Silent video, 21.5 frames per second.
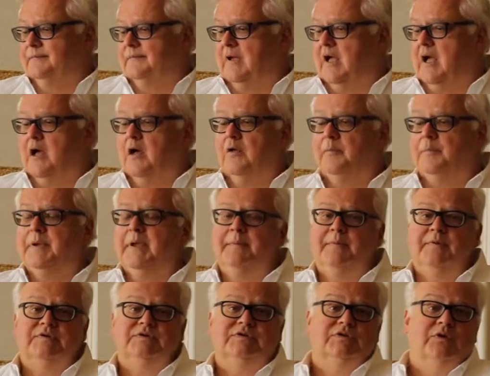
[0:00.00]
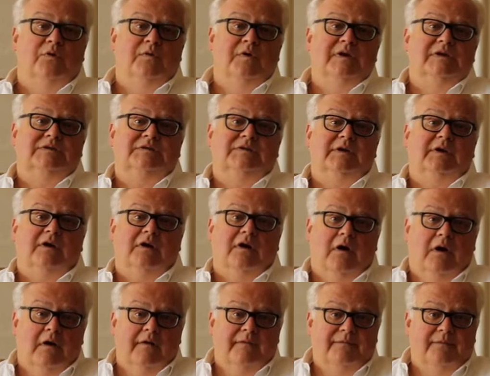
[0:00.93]
hauled people's toys to their
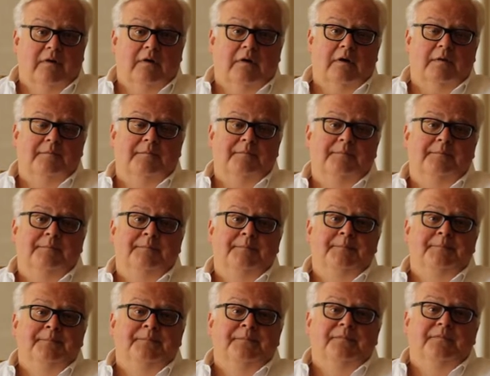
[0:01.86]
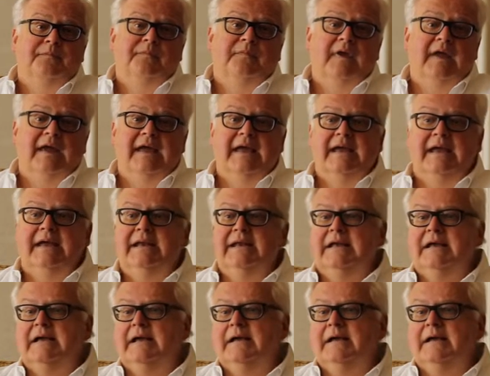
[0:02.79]
car for them. And